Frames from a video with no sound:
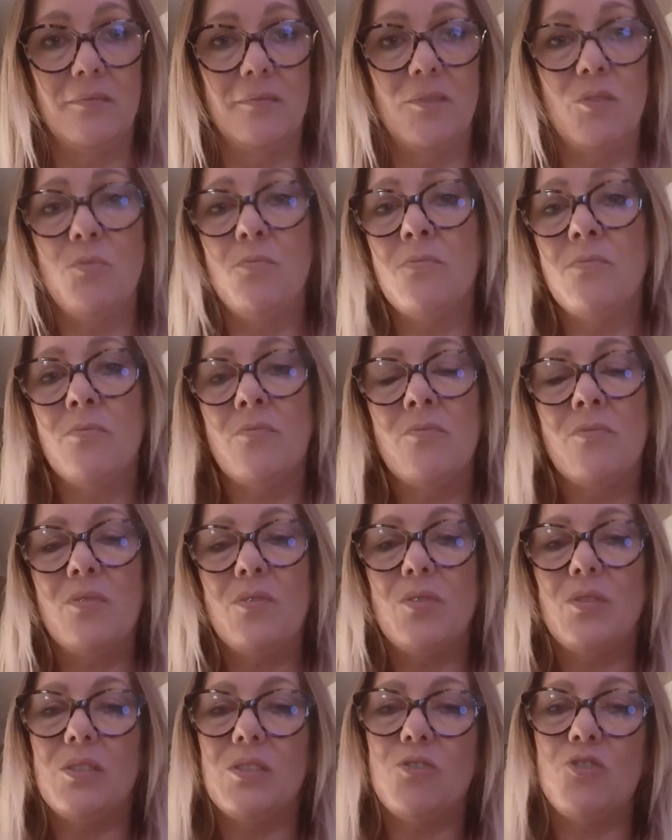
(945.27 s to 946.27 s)
You
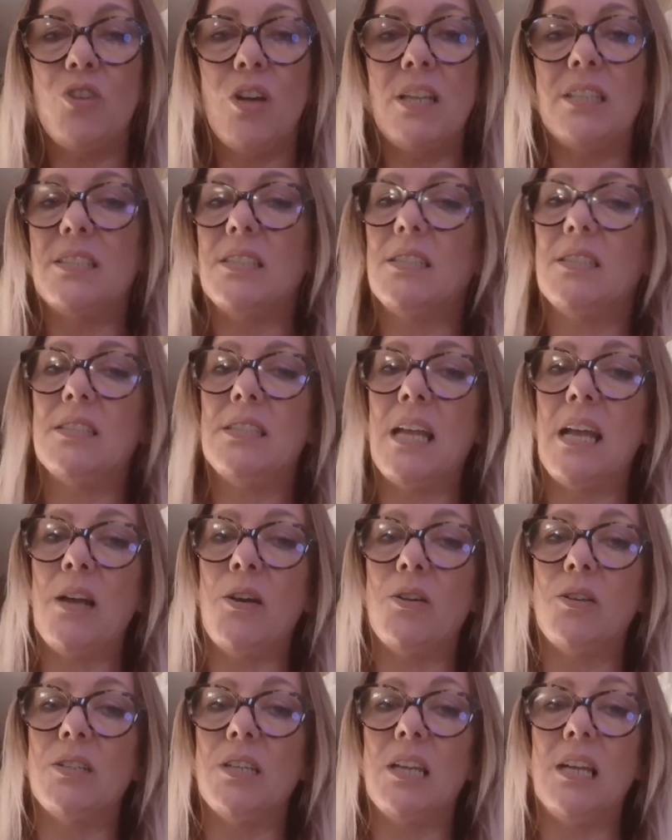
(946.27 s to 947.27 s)
try to stay
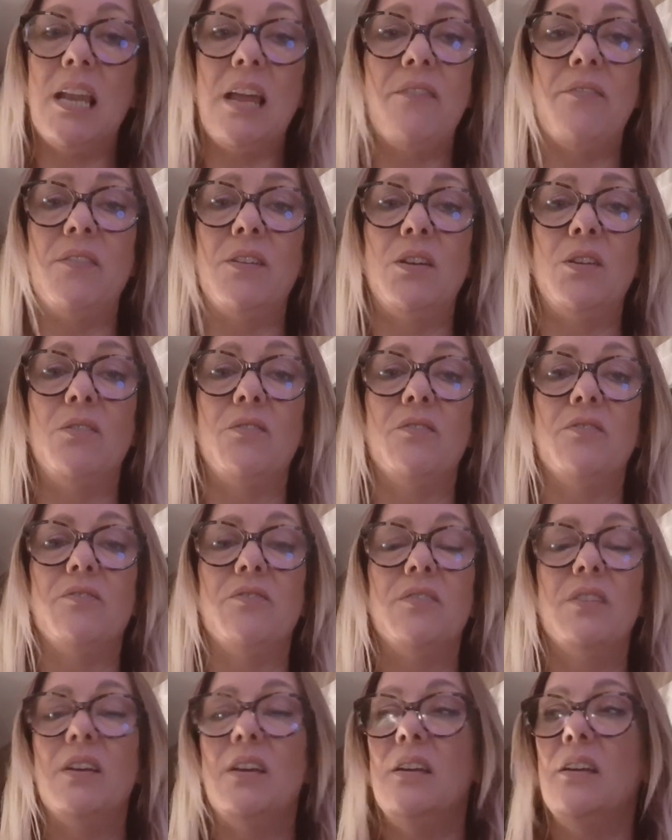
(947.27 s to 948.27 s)
on a level
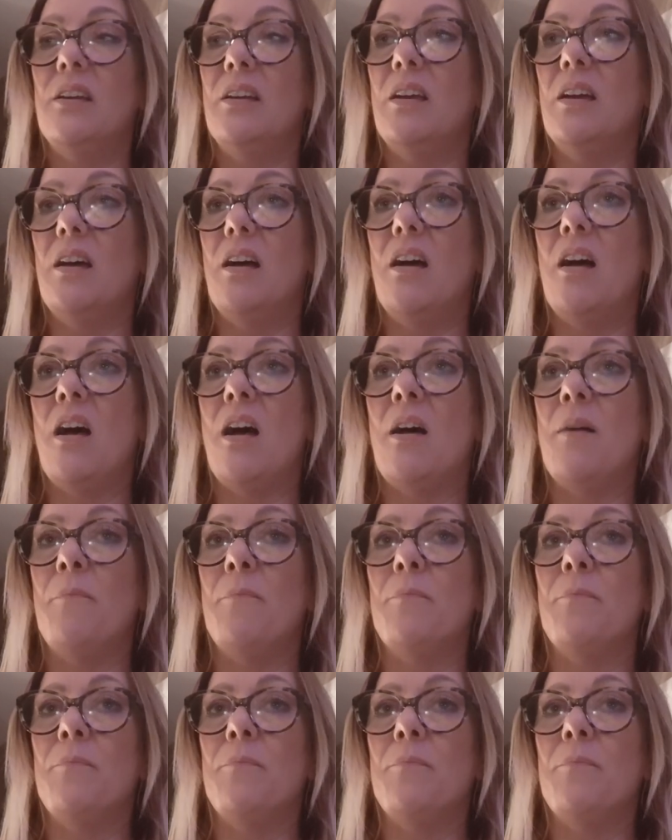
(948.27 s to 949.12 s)
of